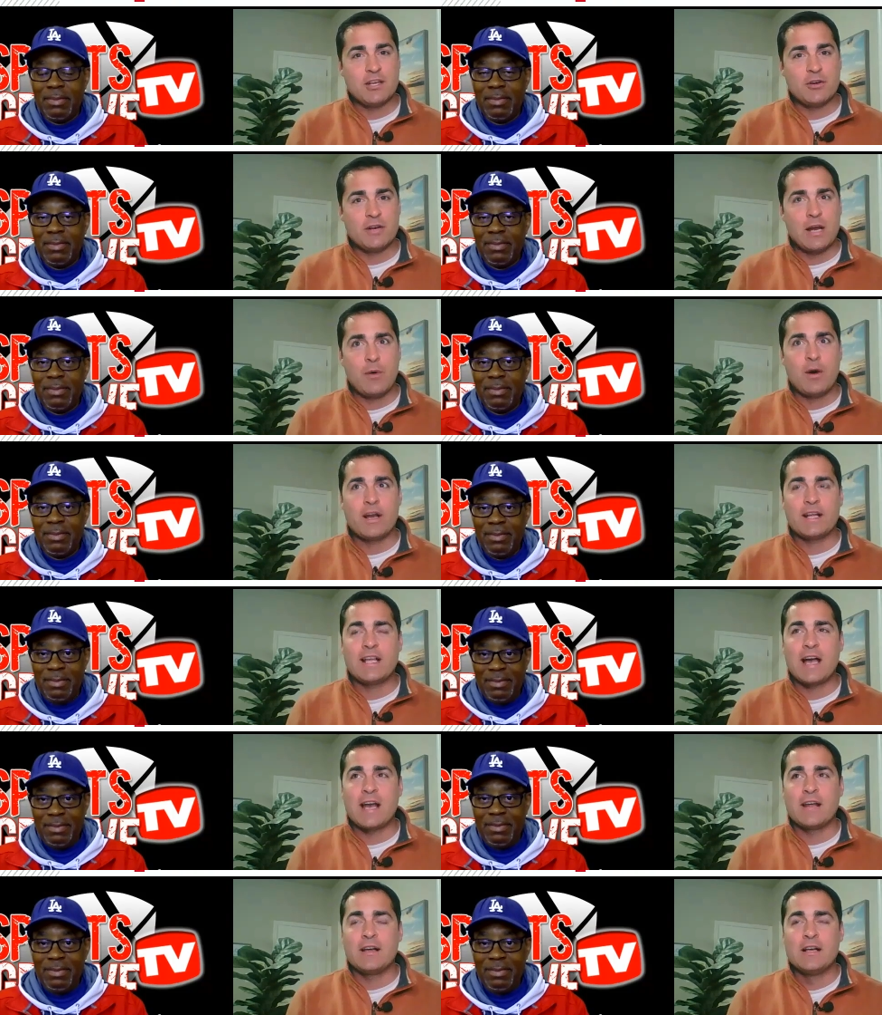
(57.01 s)
Speaker 1: And I want to
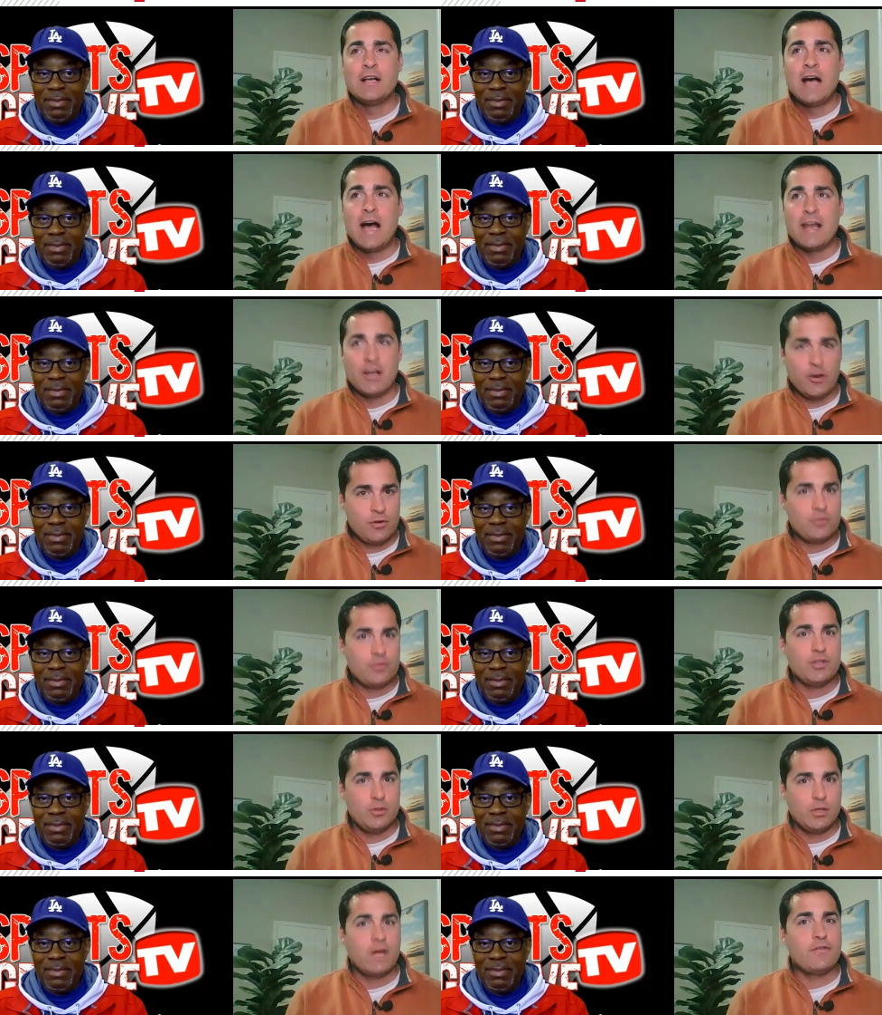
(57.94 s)
kind of, I know you
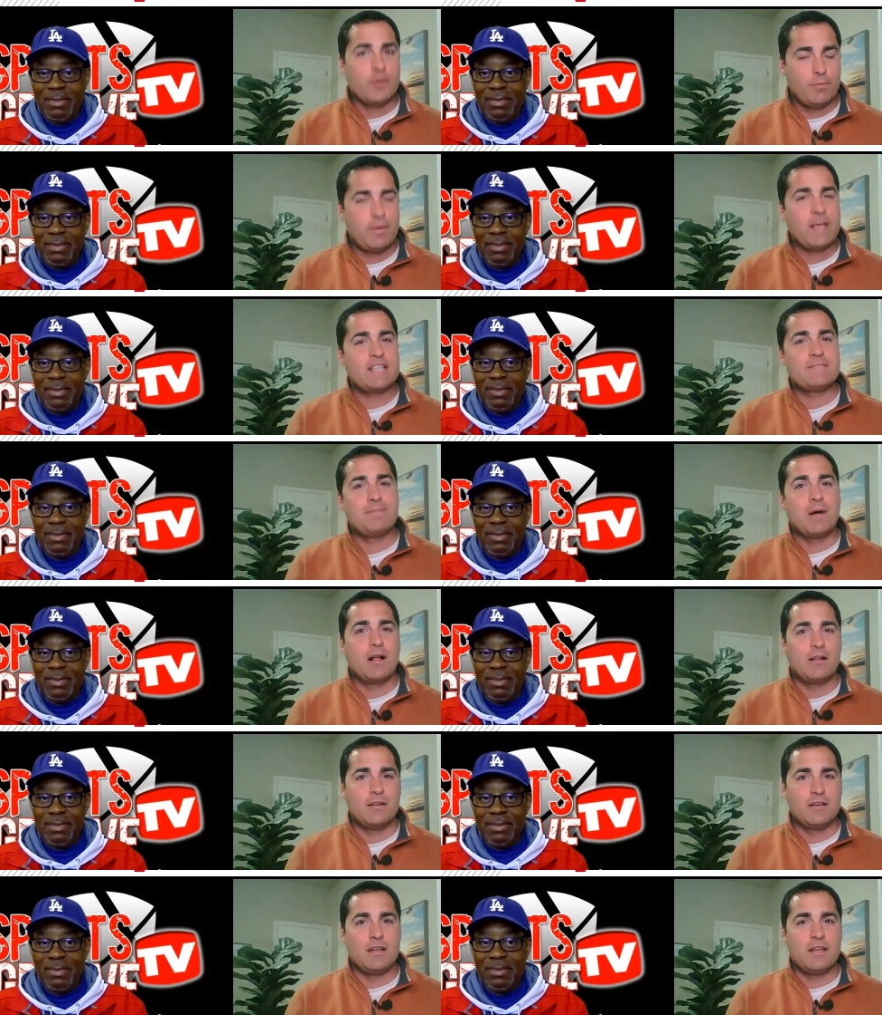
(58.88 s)
love your baseball
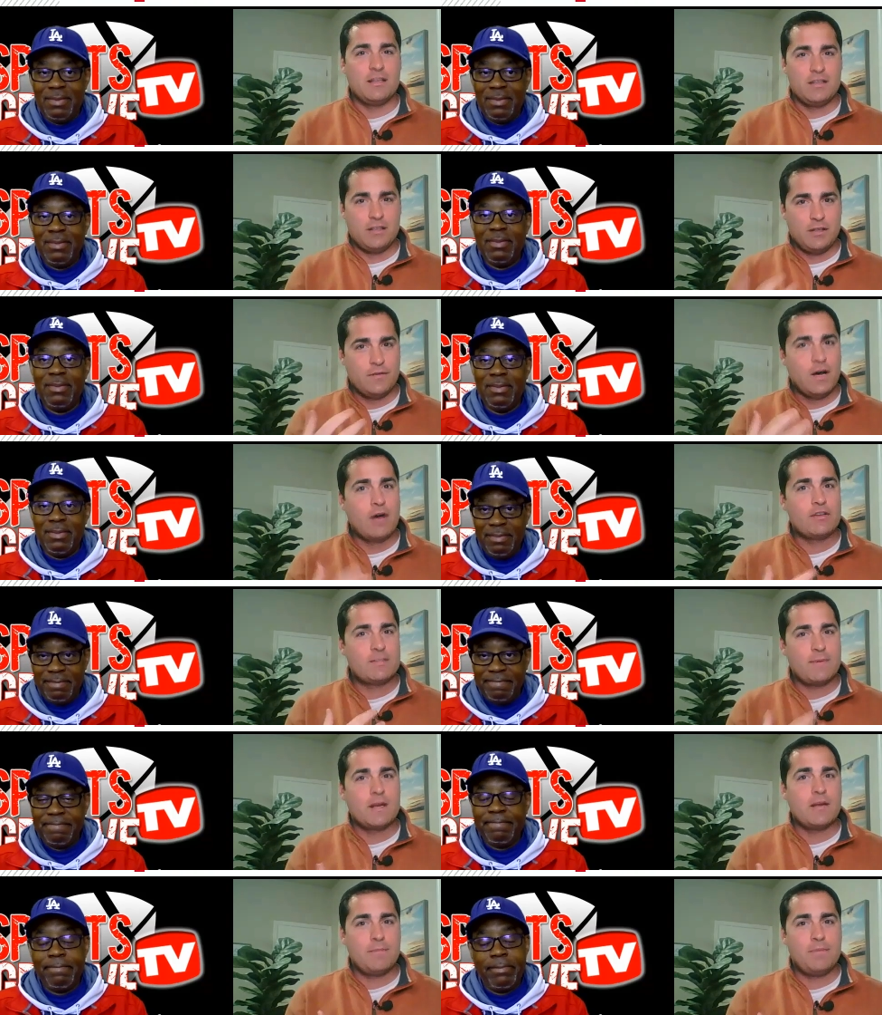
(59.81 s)
and, and you've always been
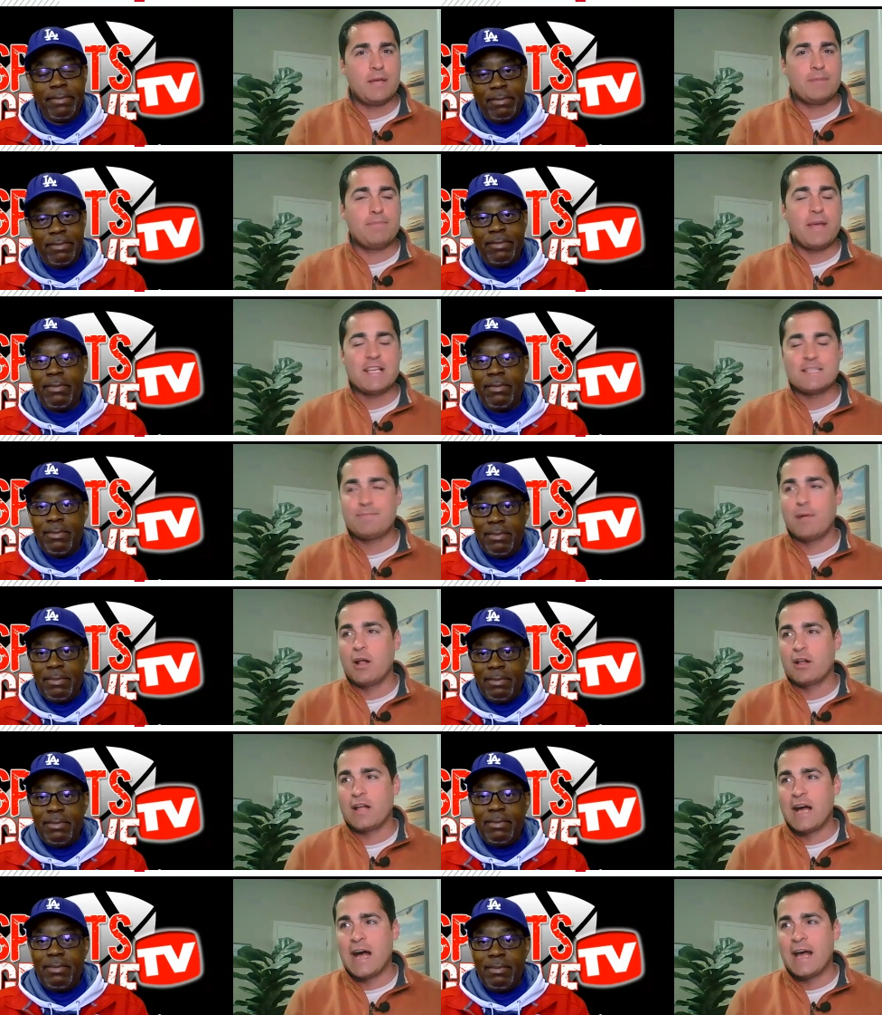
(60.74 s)
a big baseball
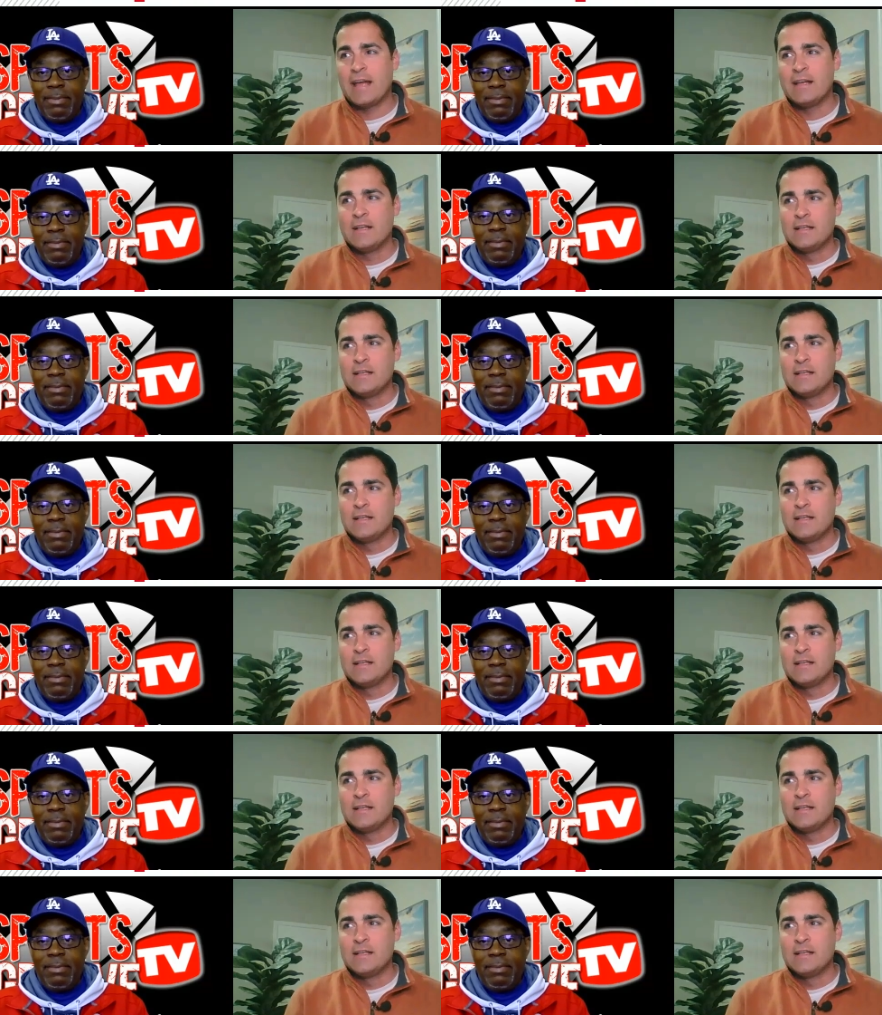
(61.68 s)
guy.